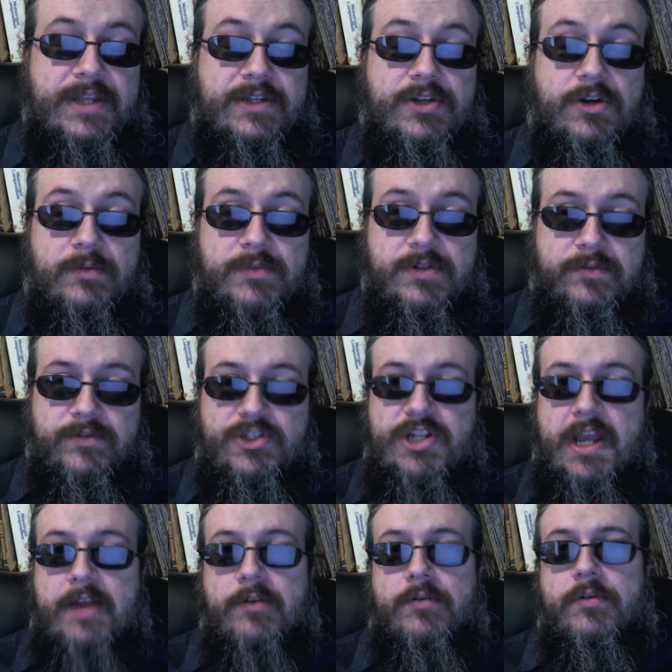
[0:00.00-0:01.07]
In terms of
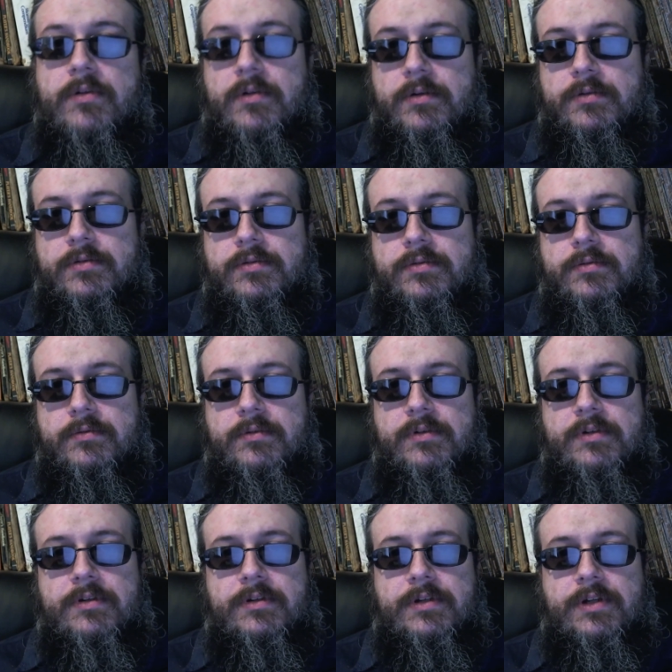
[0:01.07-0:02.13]
general
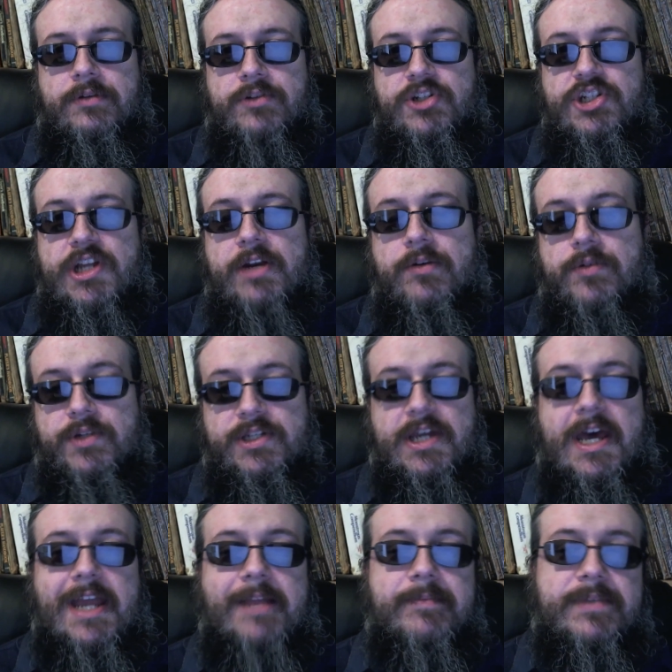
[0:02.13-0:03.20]

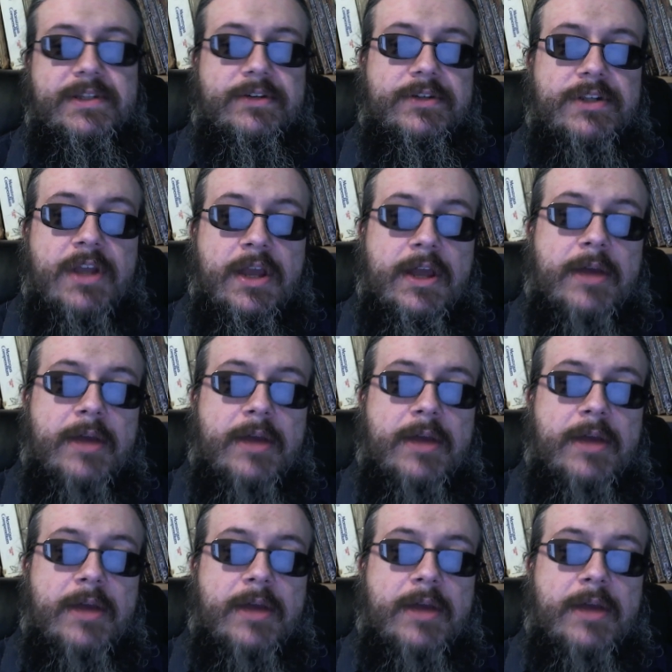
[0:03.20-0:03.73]
types, there's